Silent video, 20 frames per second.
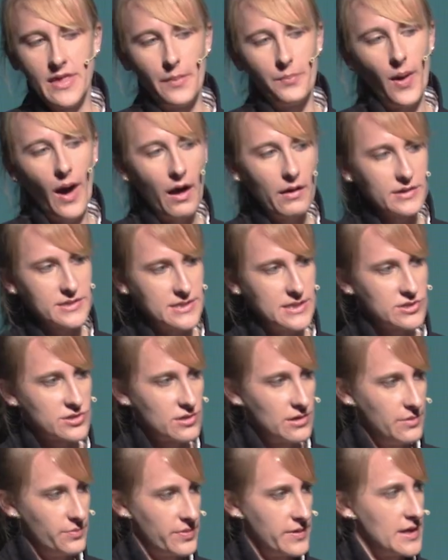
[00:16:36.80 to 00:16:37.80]
that policies
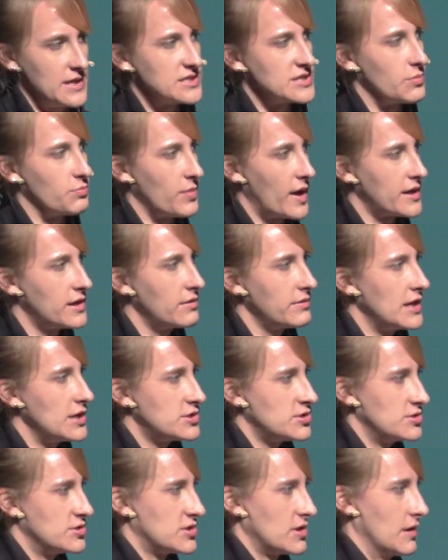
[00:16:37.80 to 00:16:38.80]
are in place and
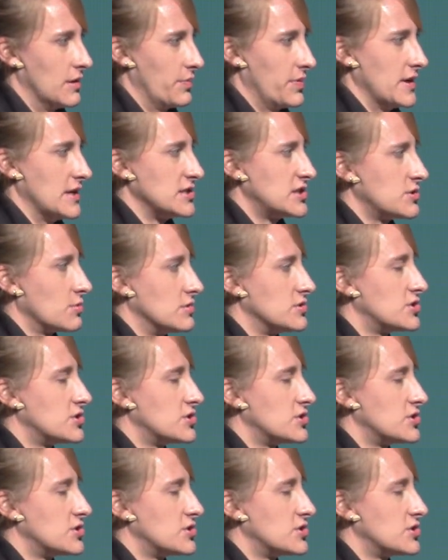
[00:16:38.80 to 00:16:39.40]
regulations are in place to